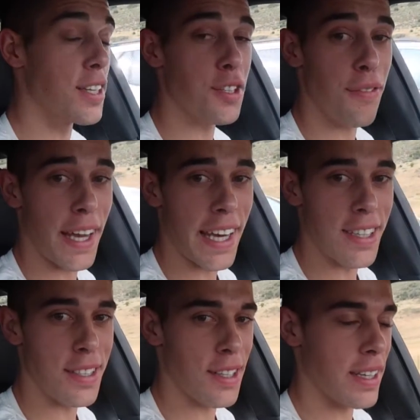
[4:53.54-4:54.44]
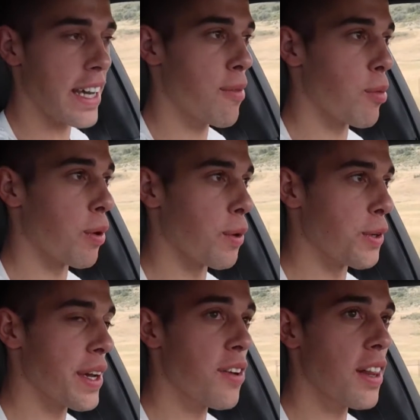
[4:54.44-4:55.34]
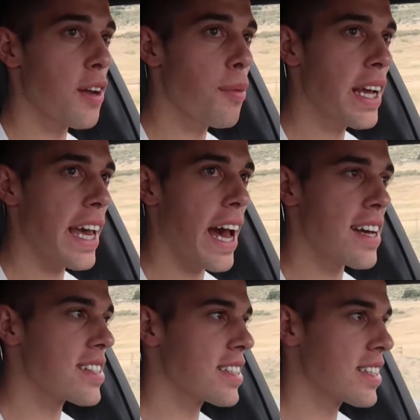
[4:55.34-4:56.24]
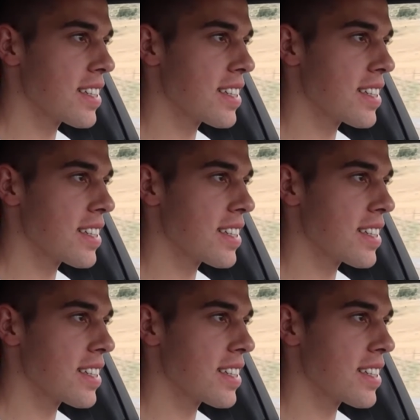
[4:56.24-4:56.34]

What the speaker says: not sure if I can catch this on camera, but when you give it a little bit of gas,